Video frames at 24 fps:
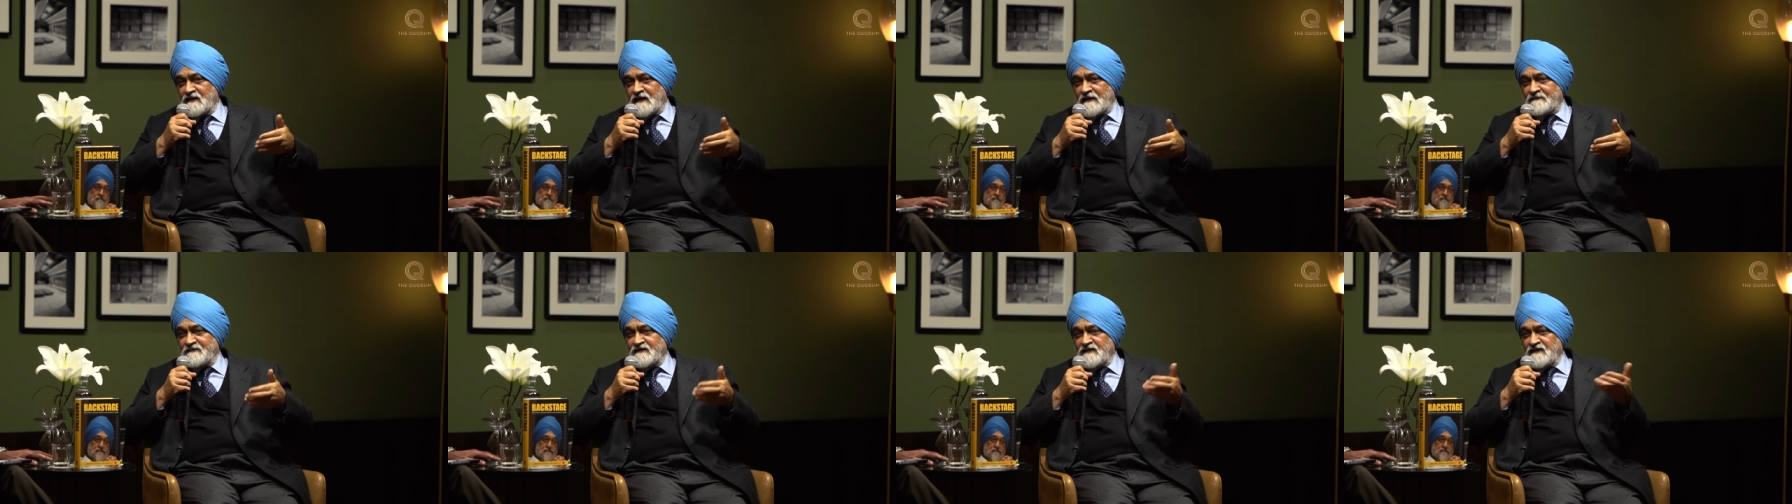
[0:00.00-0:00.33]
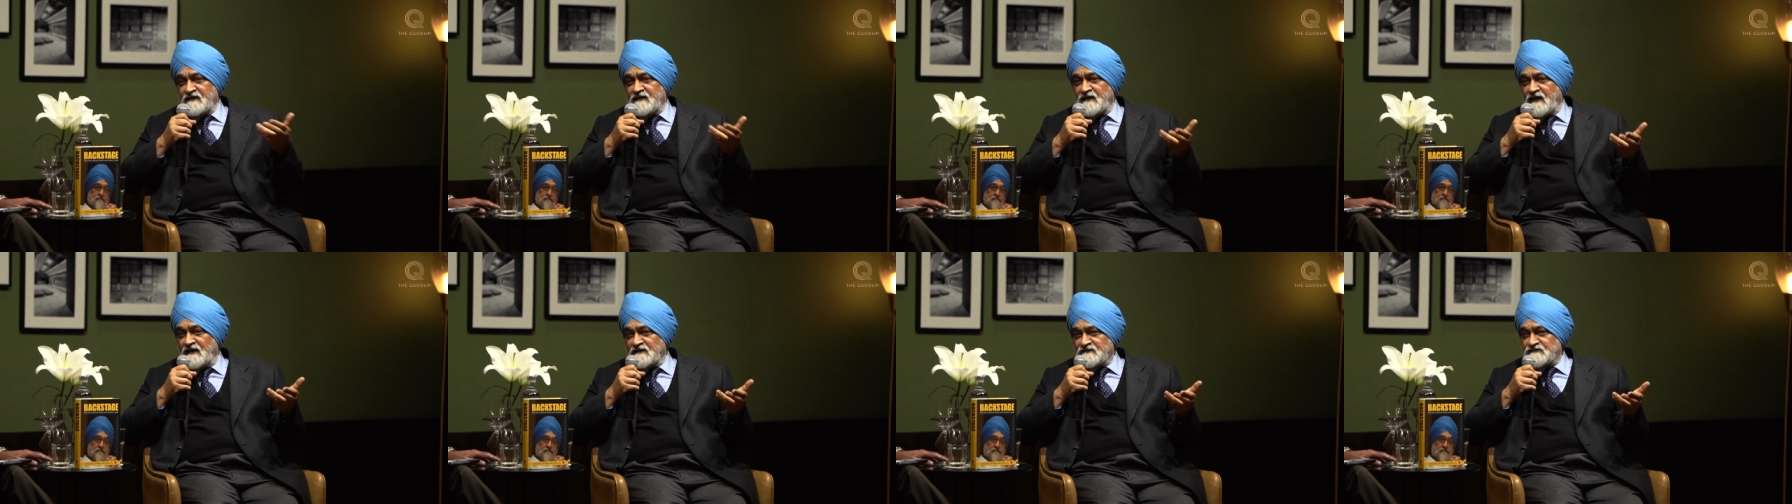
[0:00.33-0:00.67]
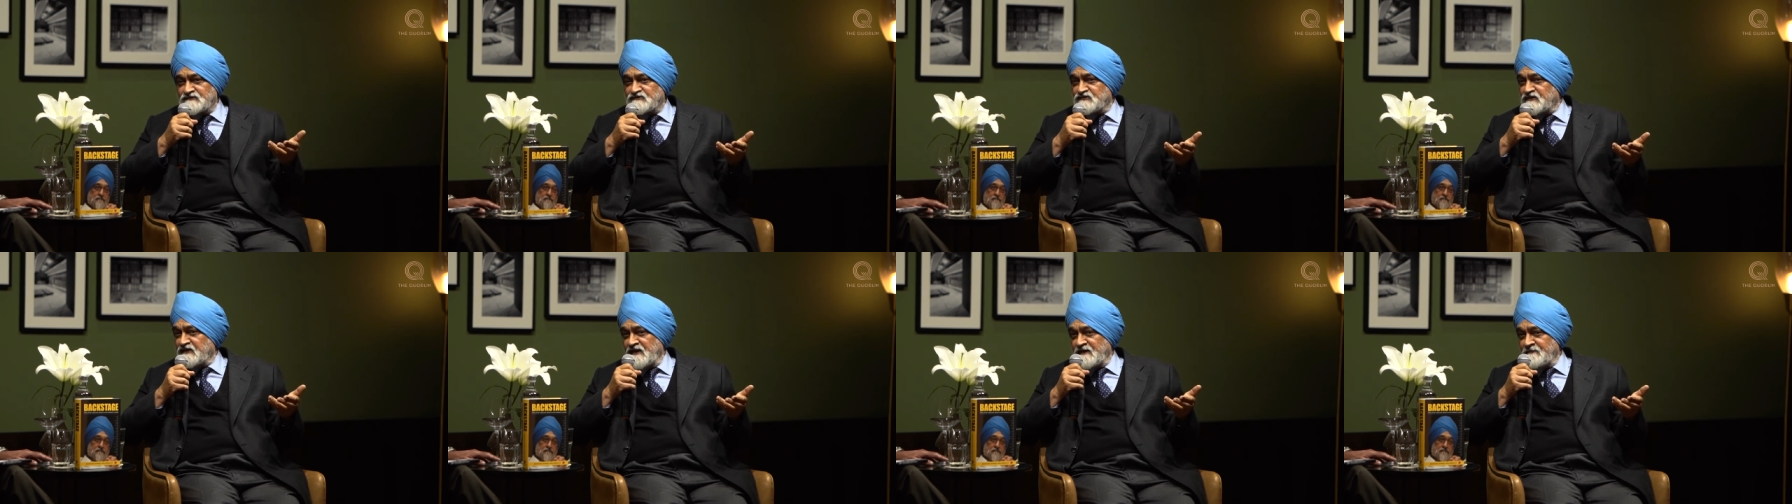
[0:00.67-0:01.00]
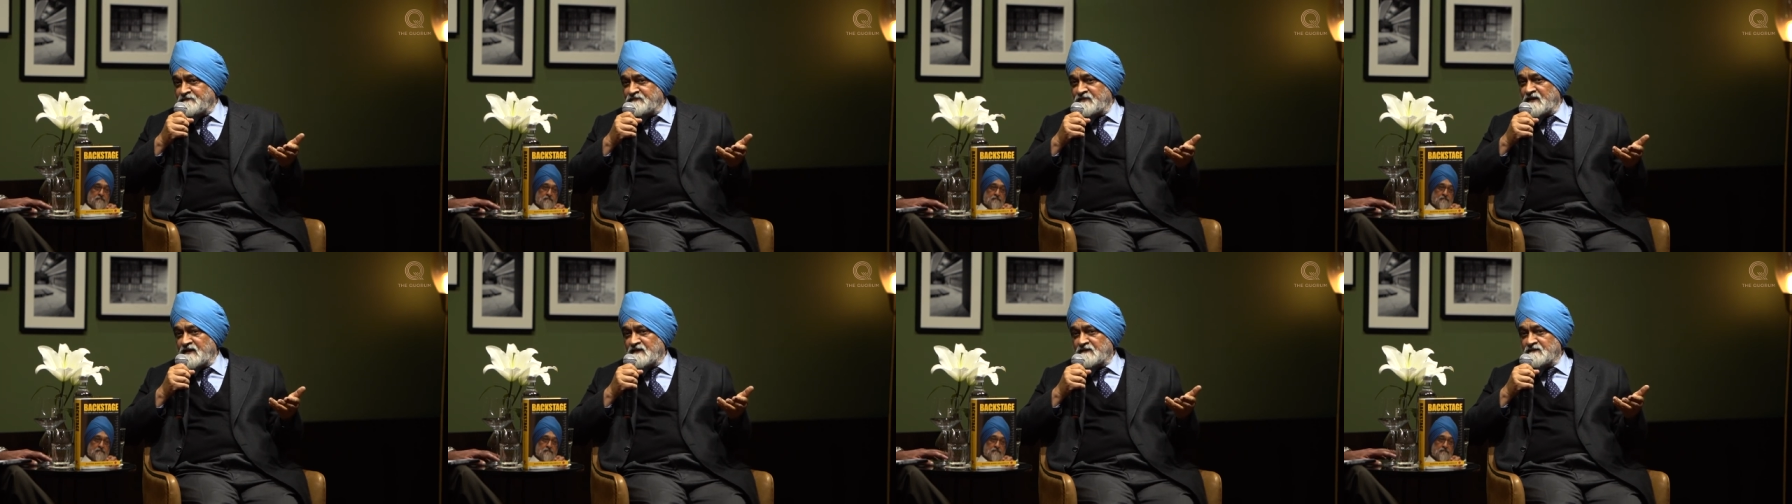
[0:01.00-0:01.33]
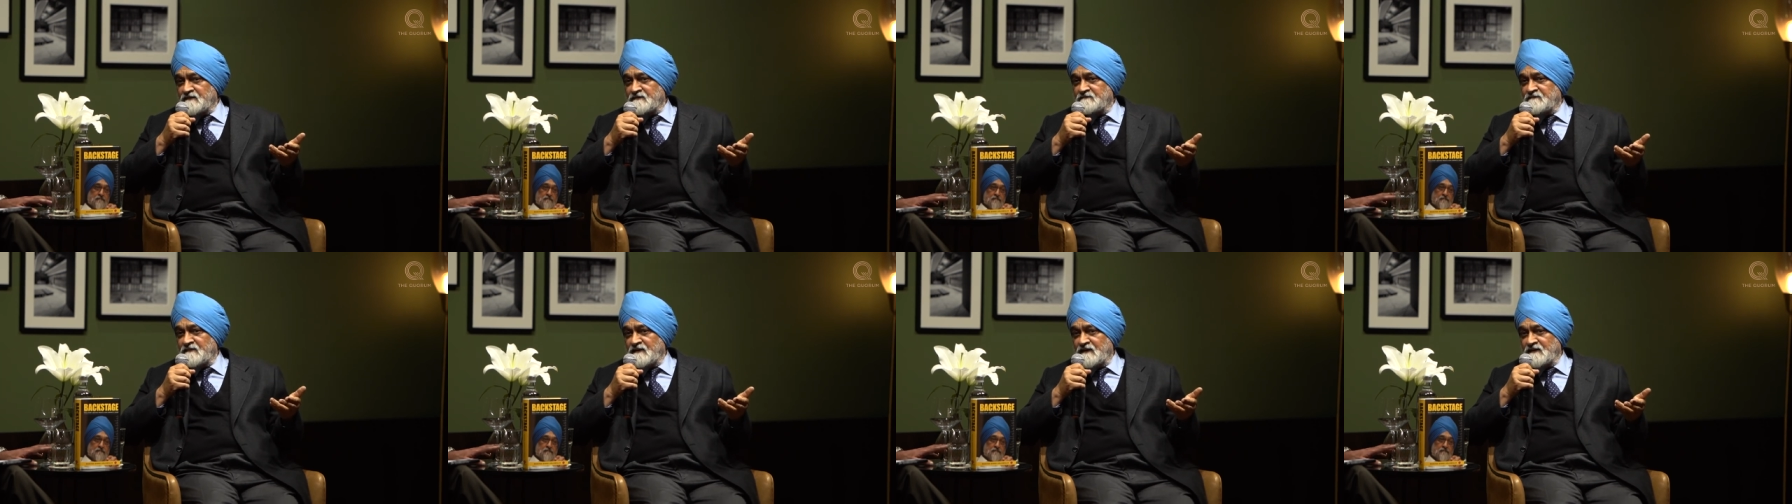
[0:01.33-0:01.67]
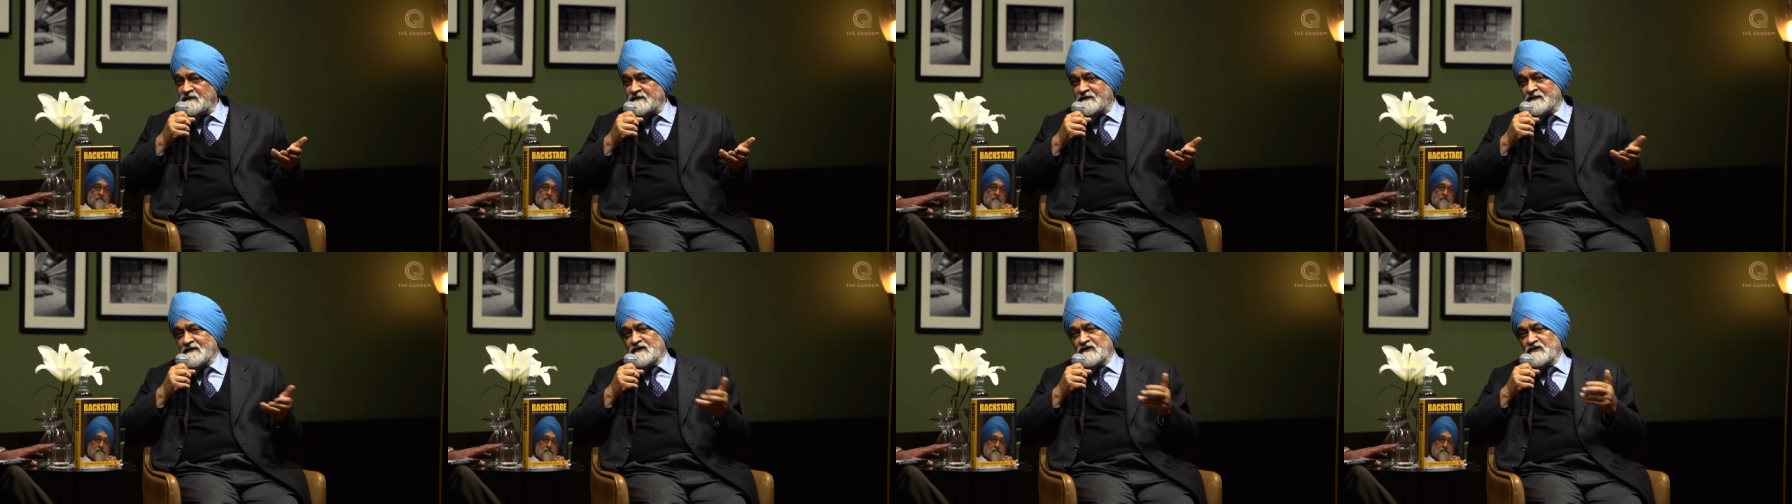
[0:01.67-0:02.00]
I mean, he has to keep that in
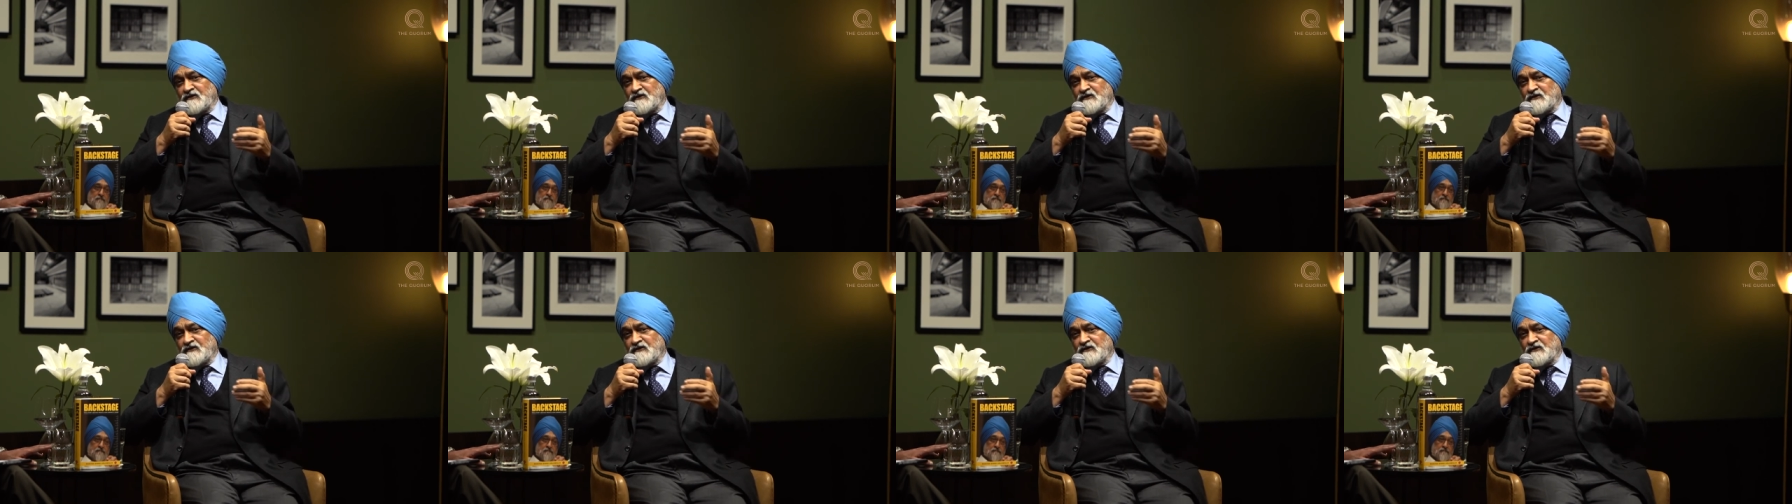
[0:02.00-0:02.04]
mind.